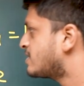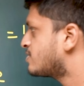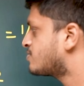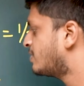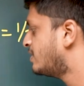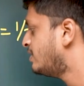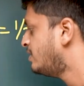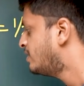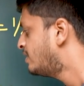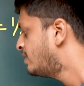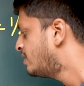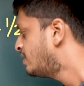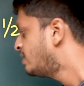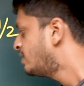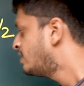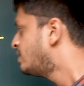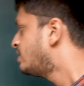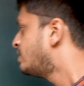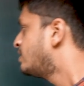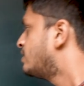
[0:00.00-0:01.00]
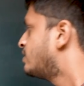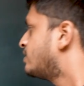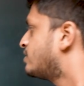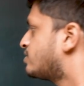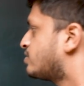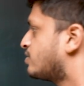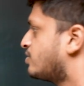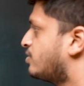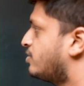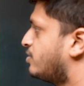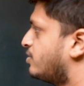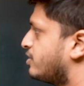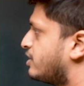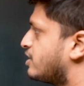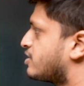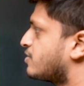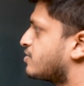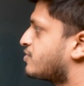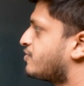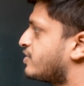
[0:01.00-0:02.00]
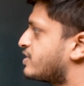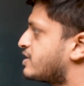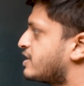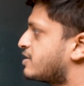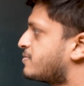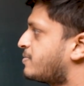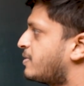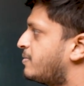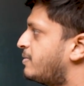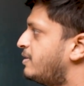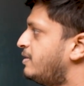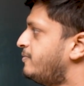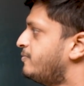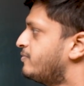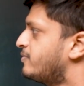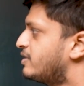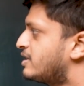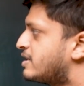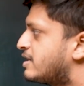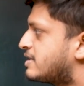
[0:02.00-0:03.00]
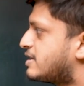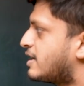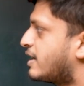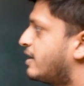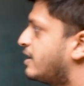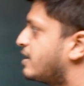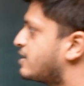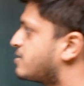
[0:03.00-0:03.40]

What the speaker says: as well. So this was first experiment. This is second